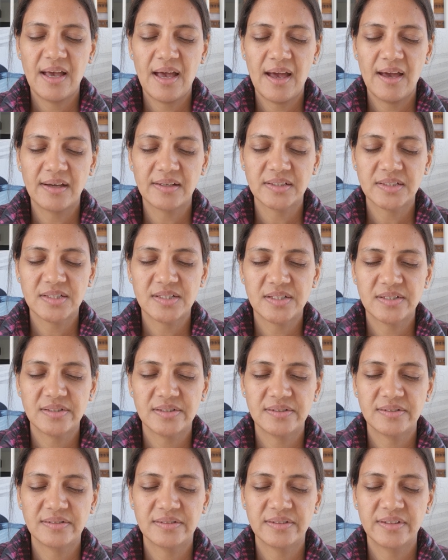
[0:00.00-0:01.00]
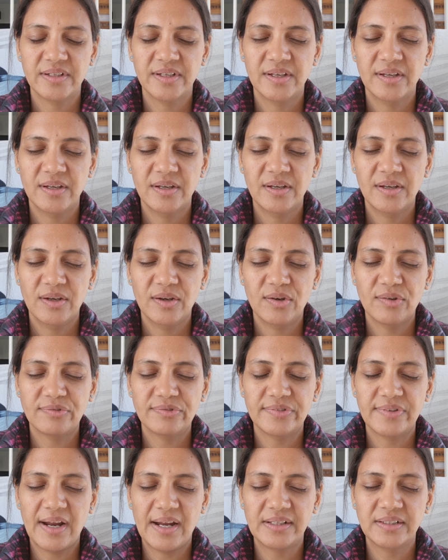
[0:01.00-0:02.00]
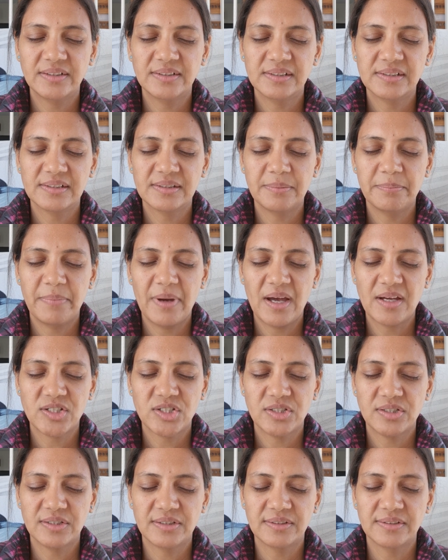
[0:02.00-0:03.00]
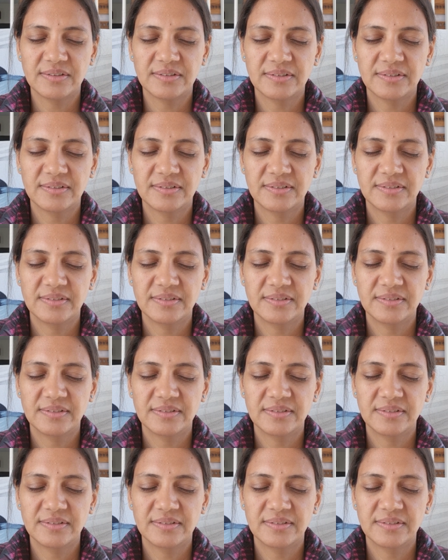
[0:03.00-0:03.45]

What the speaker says: act of radical compassion,